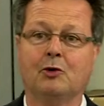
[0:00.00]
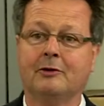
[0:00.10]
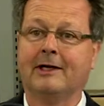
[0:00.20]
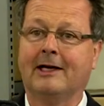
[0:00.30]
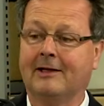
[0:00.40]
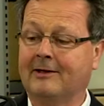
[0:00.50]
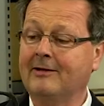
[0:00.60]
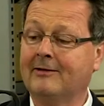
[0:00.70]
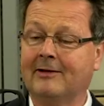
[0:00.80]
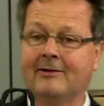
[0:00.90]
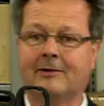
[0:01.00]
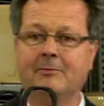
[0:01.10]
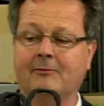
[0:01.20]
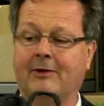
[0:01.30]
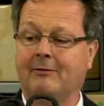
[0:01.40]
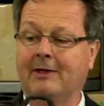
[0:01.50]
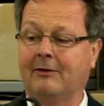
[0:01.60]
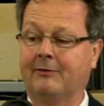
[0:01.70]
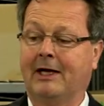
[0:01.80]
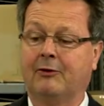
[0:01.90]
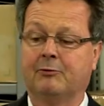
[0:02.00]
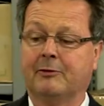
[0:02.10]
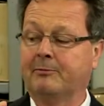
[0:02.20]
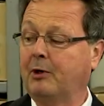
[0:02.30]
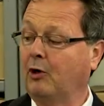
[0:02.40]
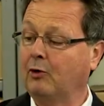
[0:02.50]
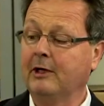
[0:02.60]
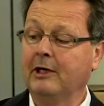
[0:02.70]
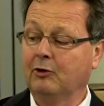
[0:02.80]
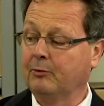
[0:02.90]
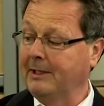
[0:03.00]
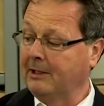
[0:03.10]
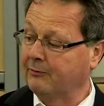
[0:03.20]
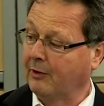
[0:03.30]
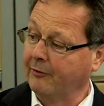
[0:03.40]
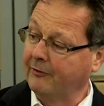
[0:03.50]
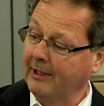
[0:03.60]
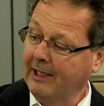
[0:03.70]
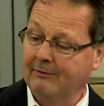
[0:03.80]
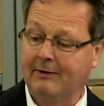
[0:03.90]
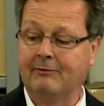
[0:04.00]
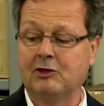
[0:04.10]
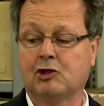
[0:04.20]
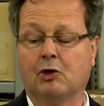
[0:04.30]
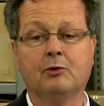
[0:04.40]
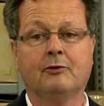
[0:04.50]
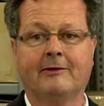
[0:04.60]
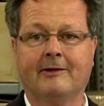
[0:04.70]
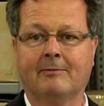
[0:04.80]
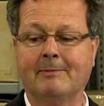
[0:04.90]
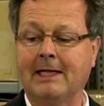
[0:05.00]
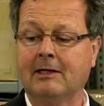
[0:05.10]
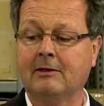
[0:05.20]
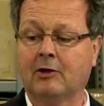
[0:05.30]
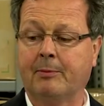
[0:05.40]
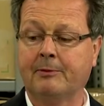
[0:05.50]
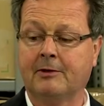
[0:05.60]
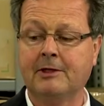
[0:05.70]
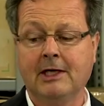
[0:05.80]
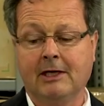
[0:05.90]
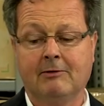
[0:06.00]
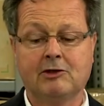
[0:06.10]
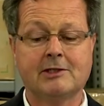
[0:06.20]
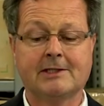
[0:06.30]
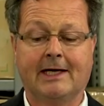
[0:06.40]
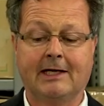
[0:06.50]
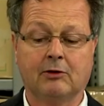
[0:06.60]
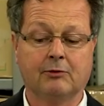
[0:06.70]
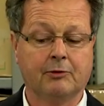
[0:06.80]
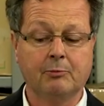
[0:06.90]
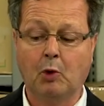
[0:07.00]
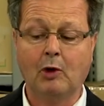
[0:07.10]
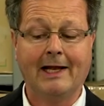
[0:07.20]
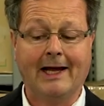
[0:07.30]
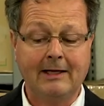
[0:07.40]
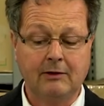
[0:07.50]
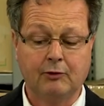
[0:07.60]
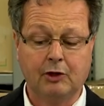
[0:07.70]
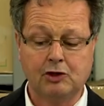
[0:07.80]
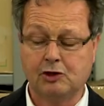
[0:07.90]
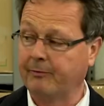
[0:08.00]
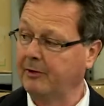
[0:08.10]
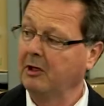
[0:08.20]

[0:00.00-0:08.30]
this system, where we have now from small to bigger ones, where we showed with this metal adapter, which is kind of a more light version.